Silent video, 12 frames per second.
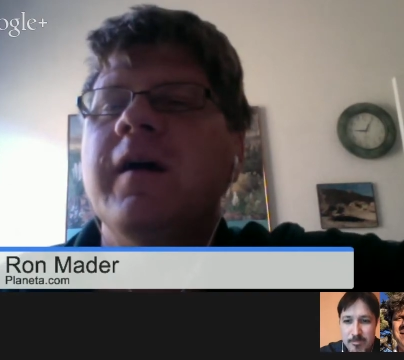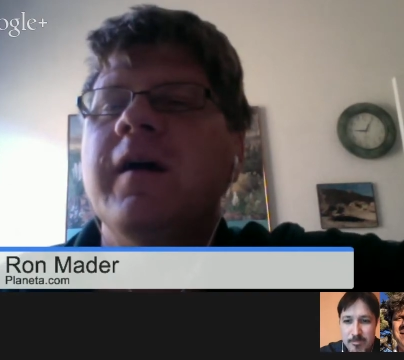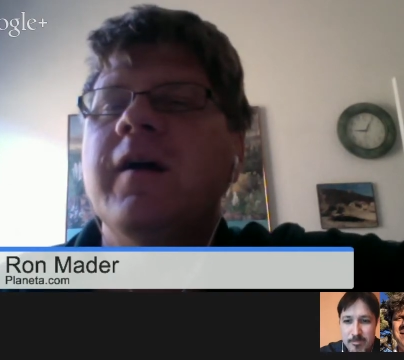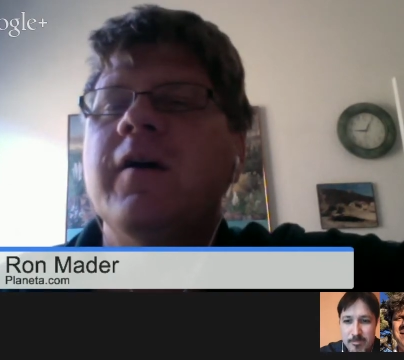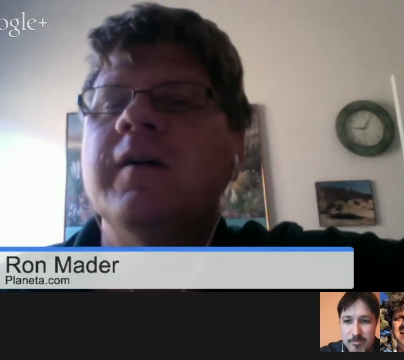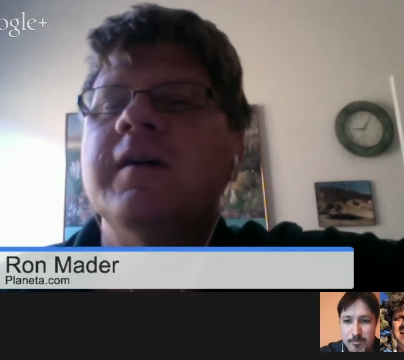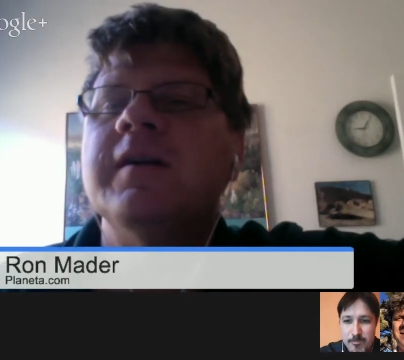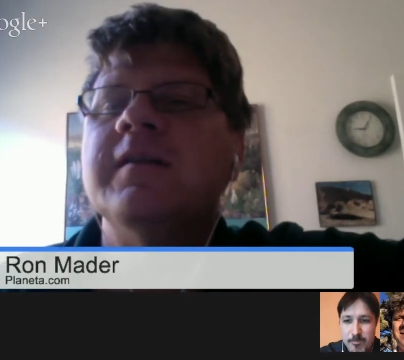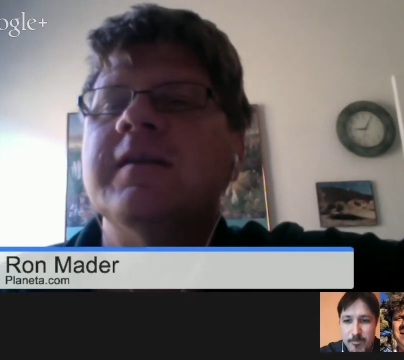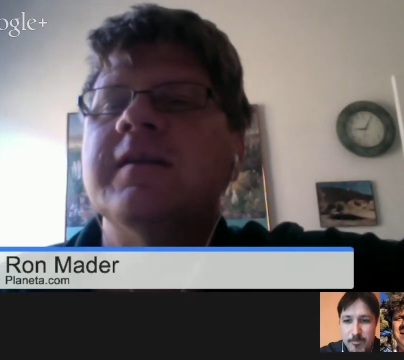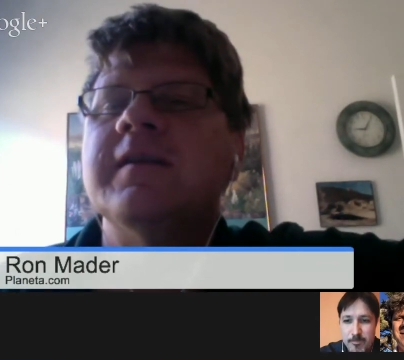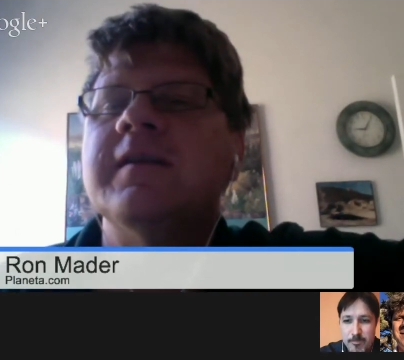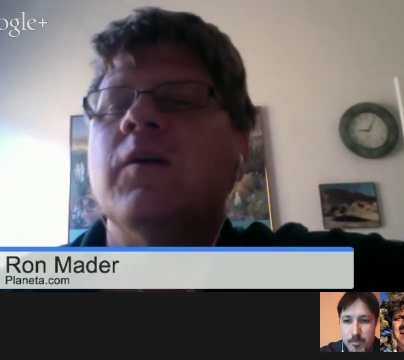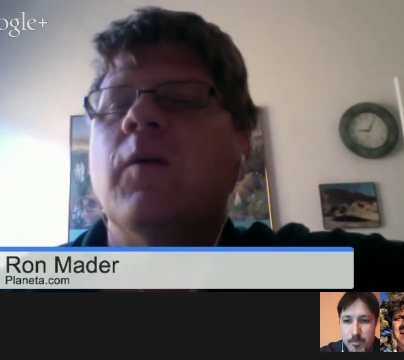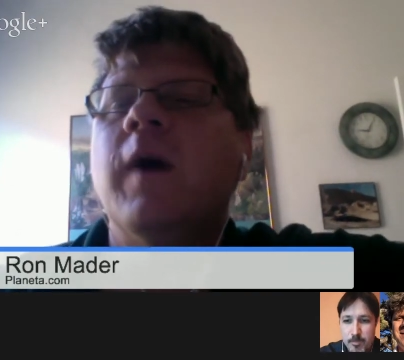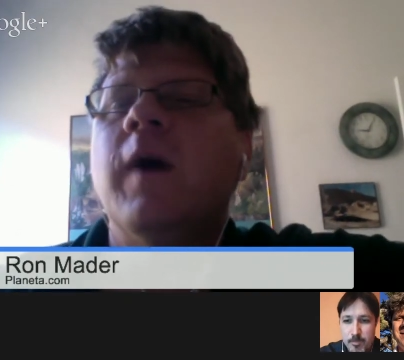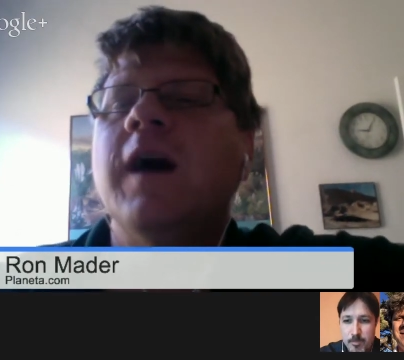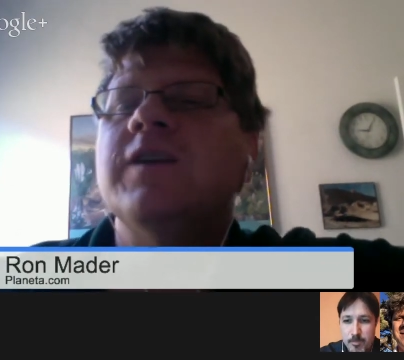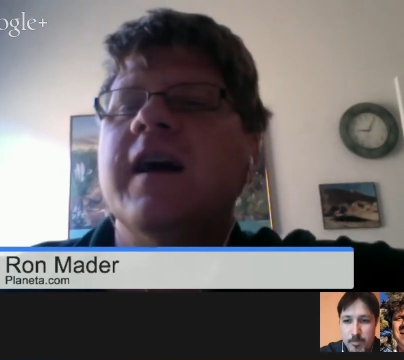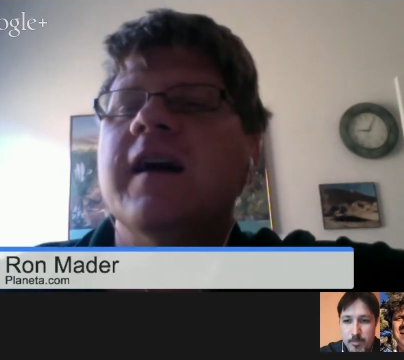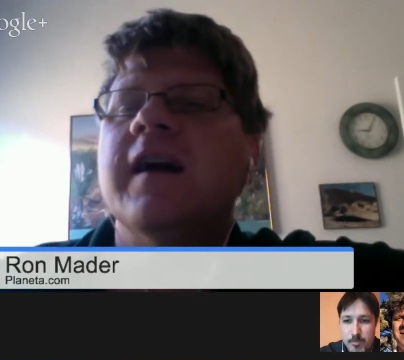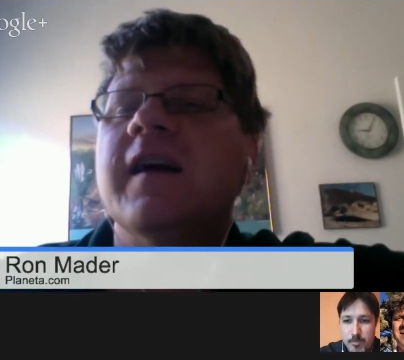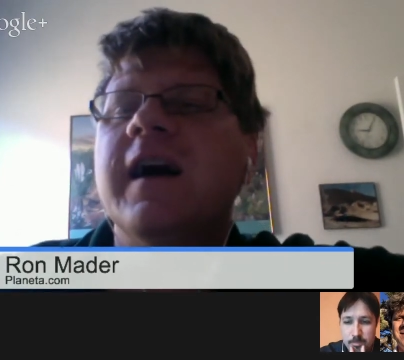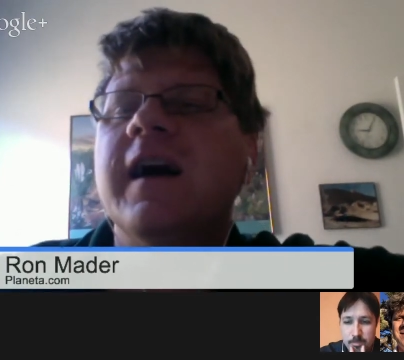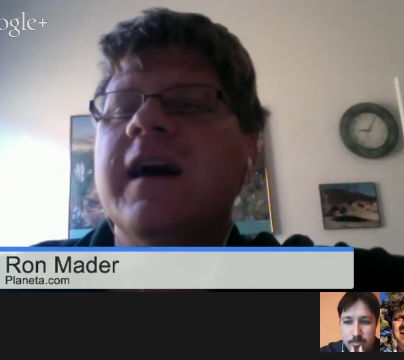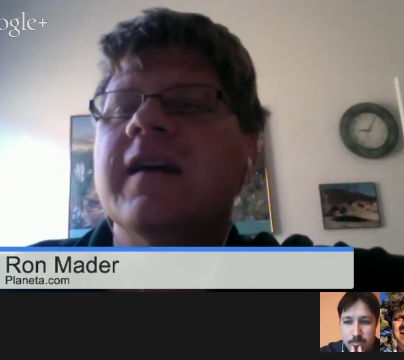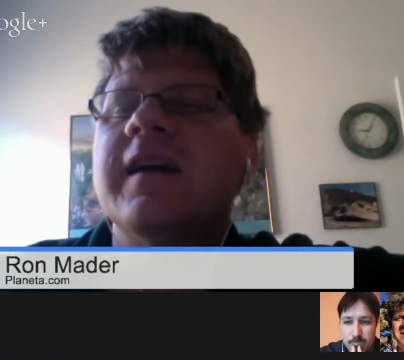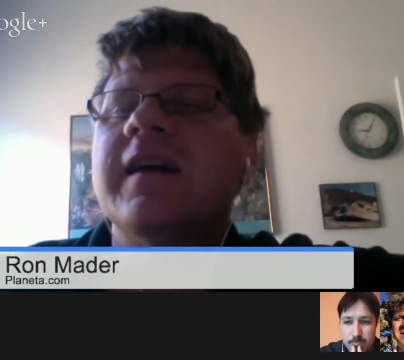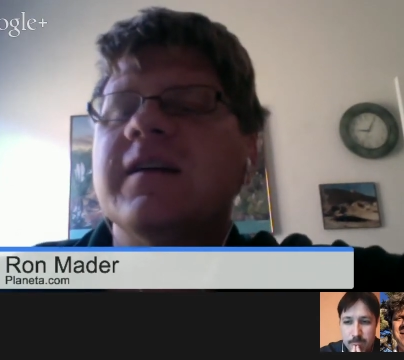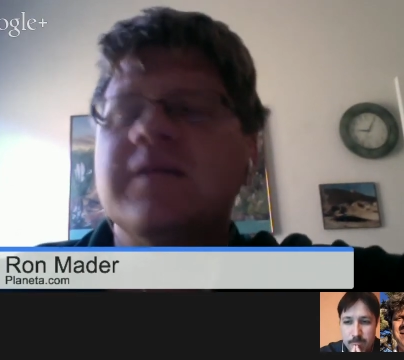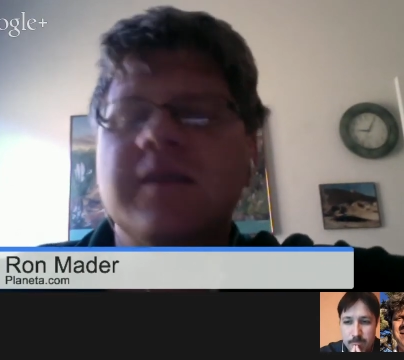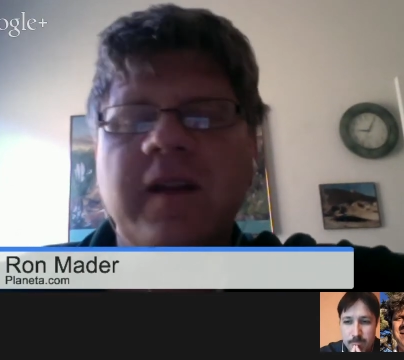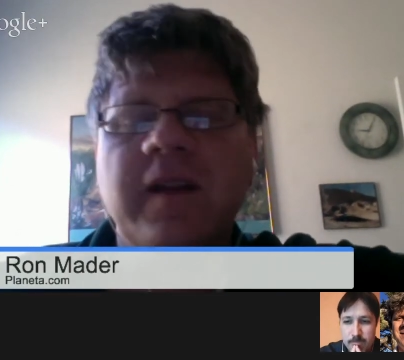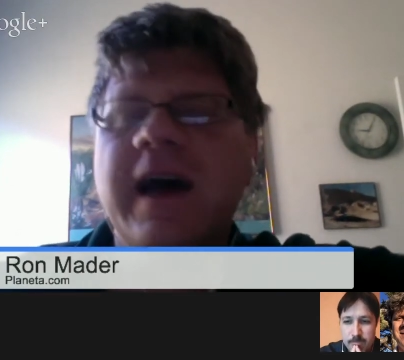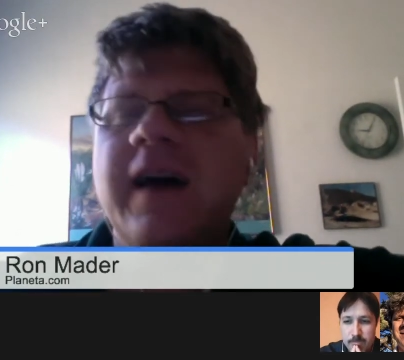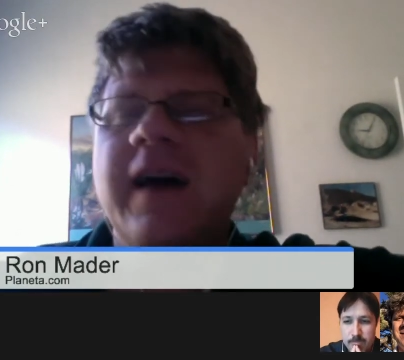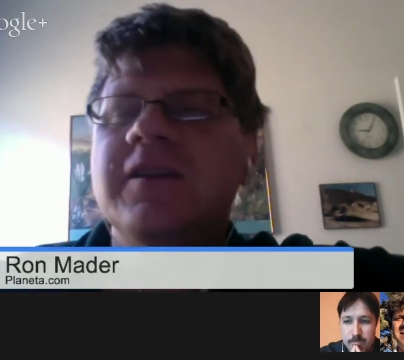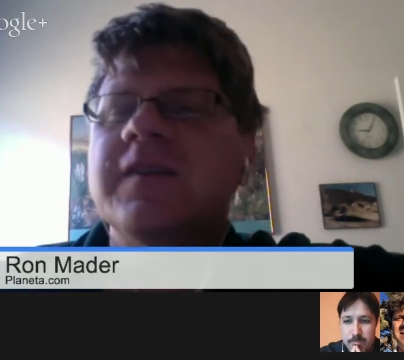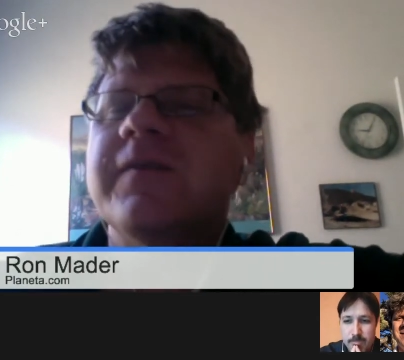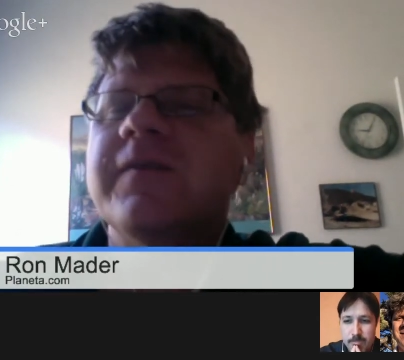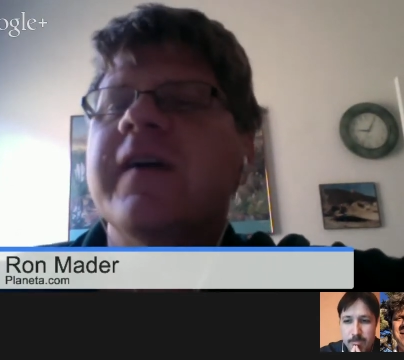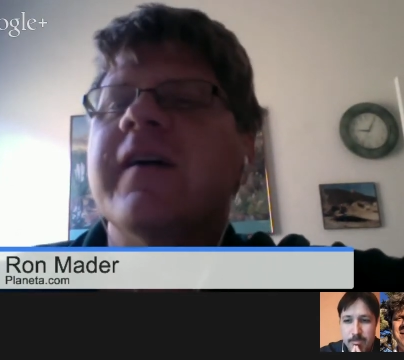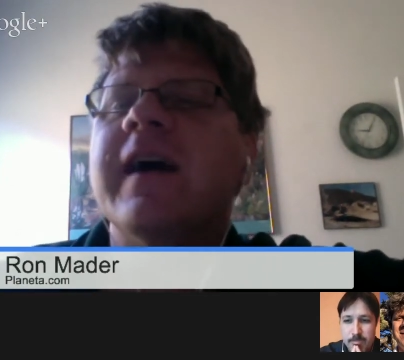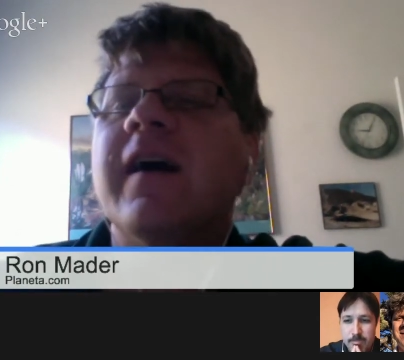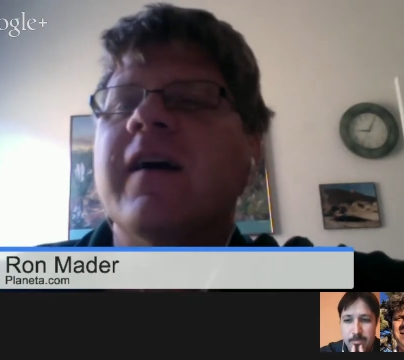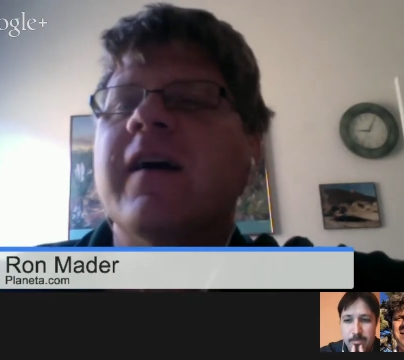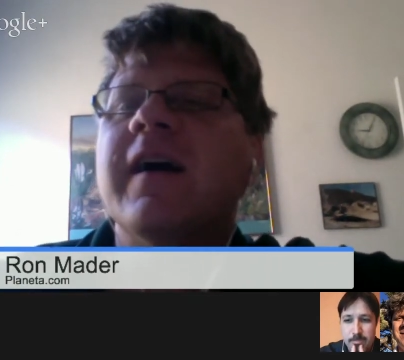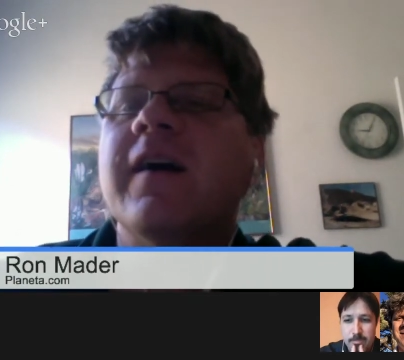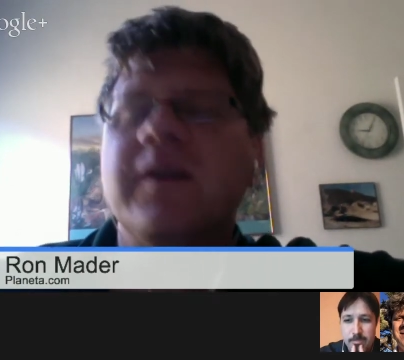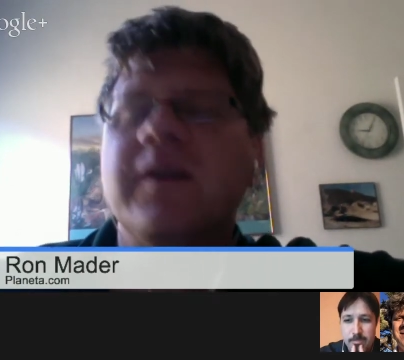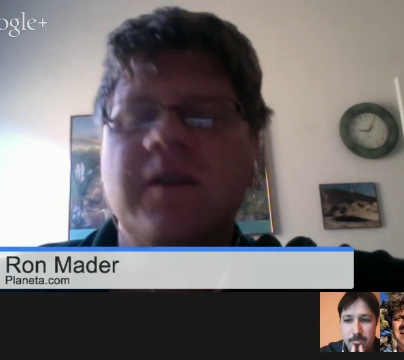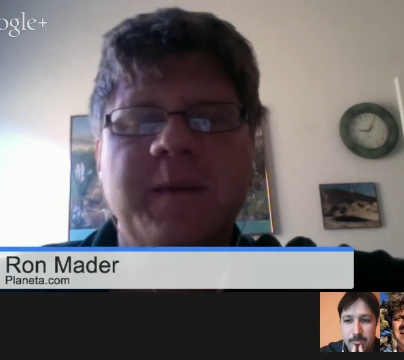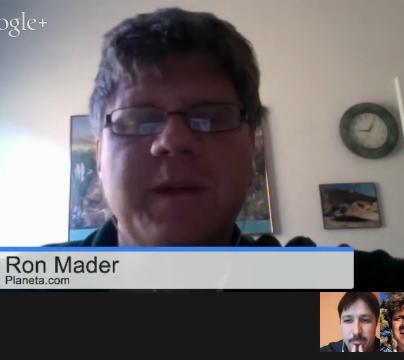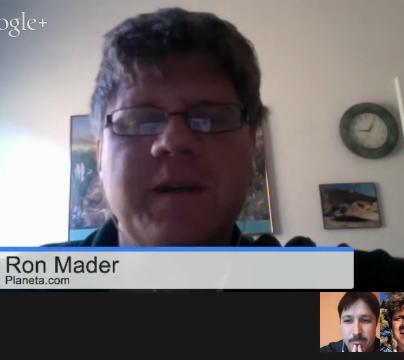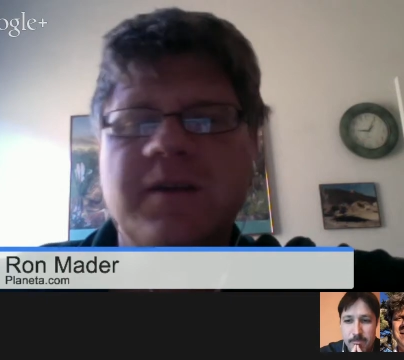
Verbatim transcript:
Speaker 1: who is uh, watching online, letting us know that, and she's figured out how to use some of these, uh,